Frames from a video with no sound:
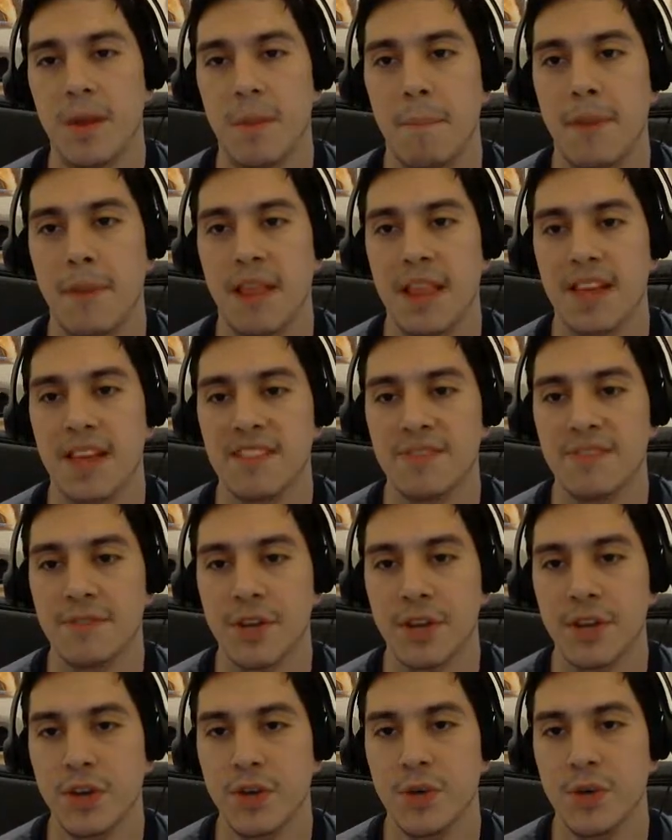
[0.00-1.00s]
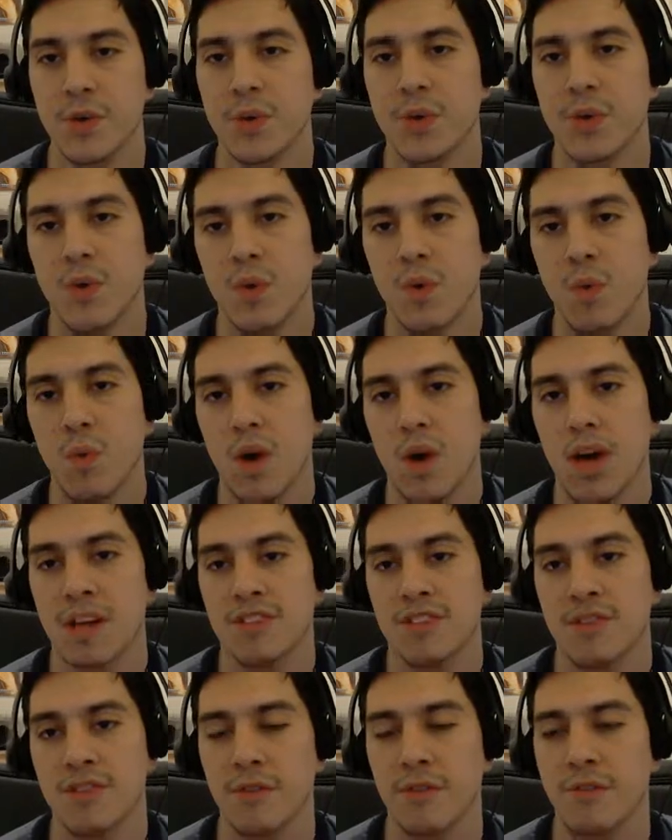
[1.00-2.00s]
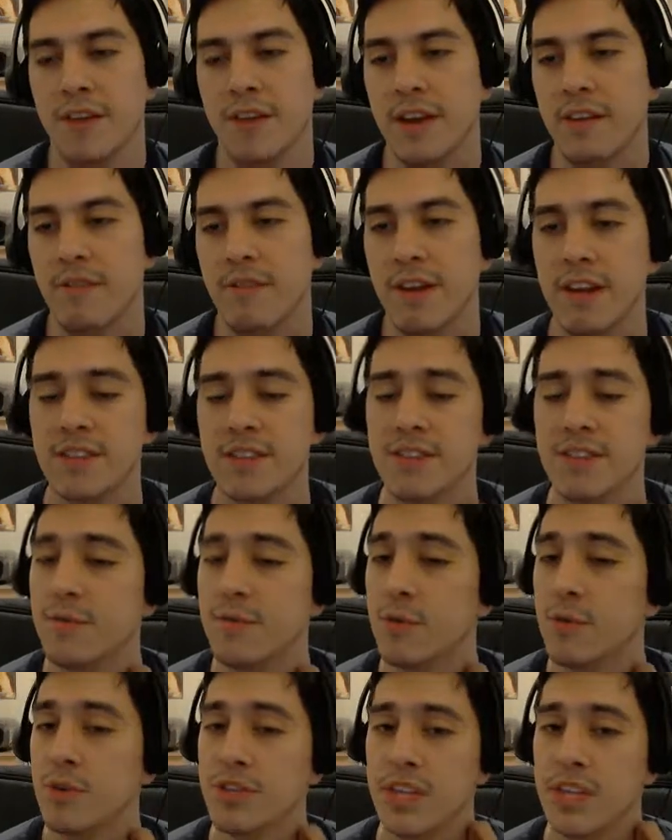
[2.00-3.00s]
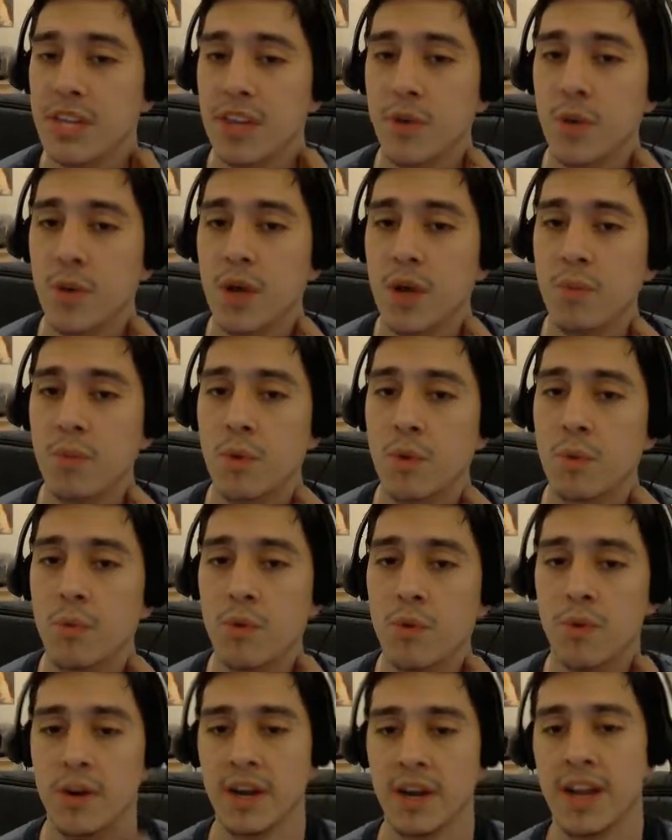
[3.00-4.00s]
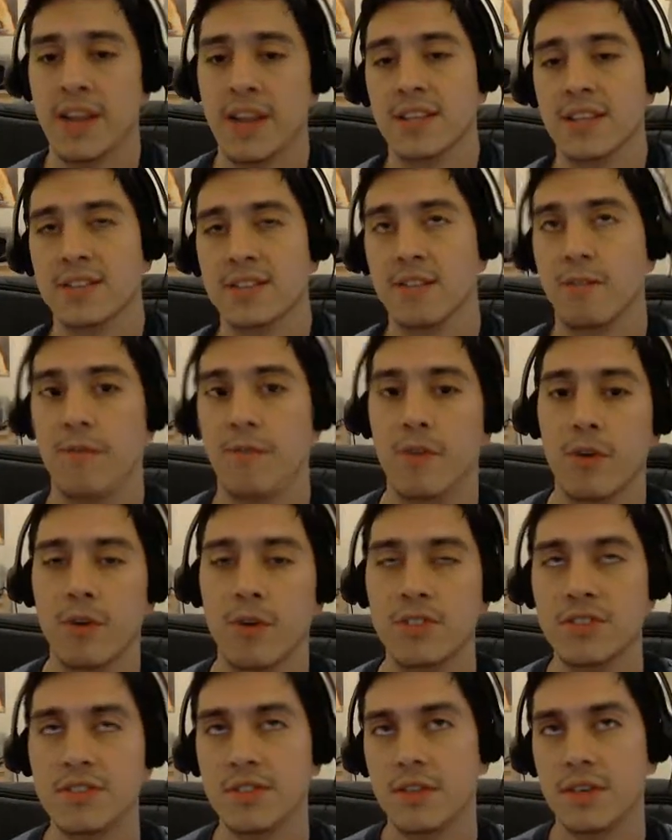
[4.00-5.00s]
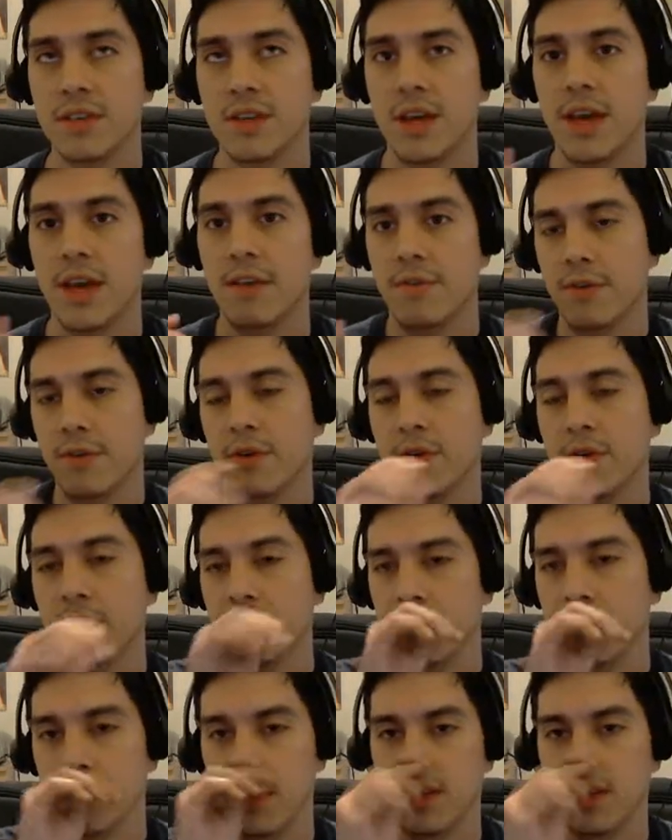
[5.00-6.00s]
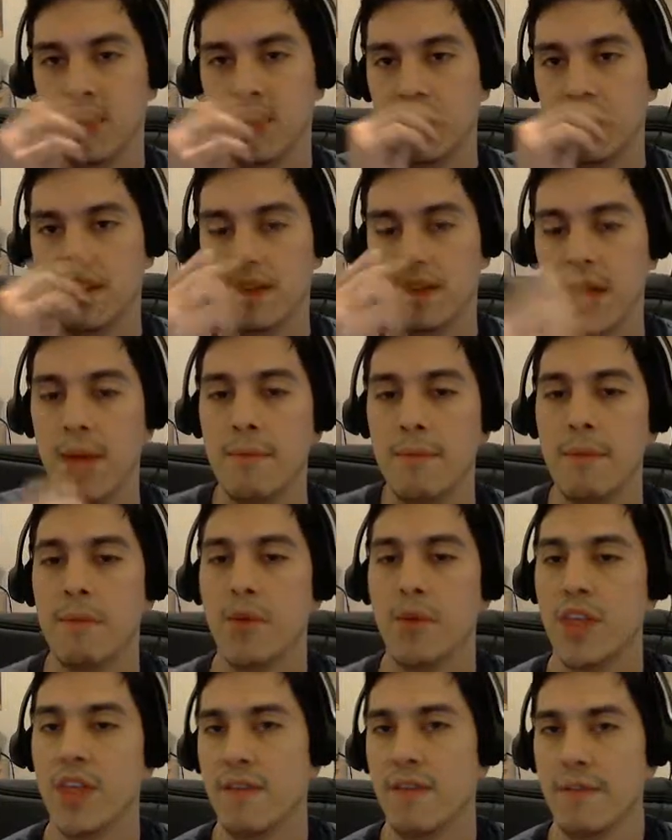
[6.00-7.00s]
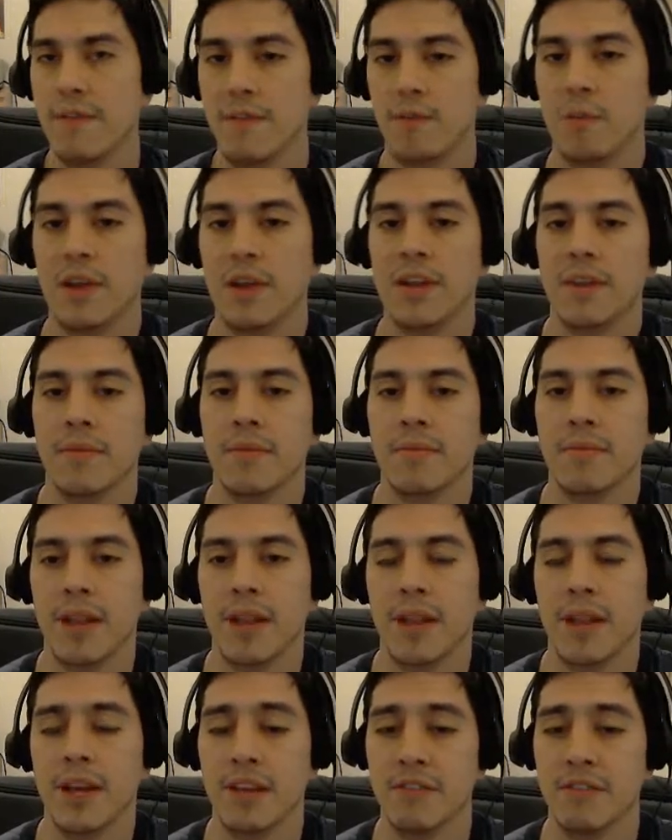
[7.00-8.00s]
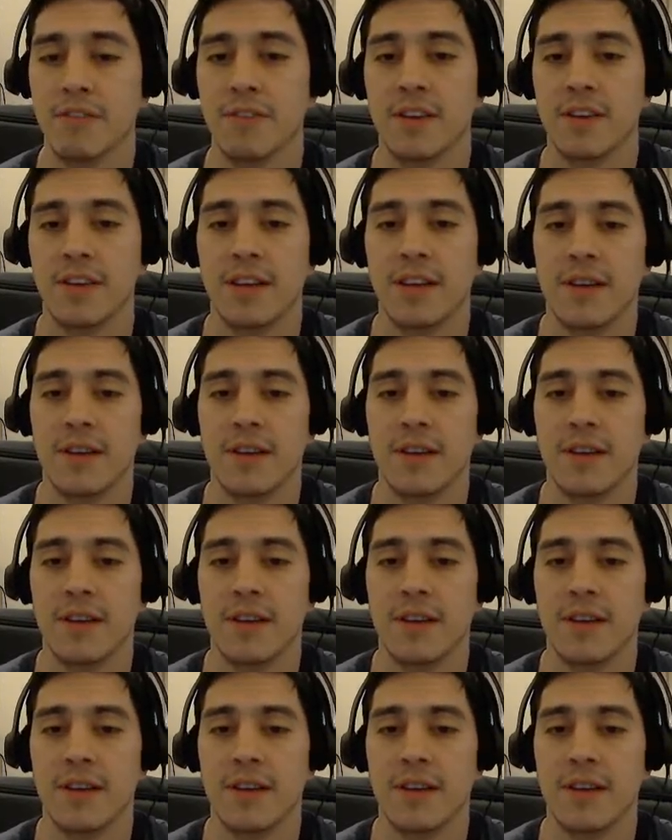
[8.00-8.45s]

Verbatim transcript: My last video was on Final Fantasy XIV A Realm Reborn, and that's the first ever MMO that I've ever played in my life.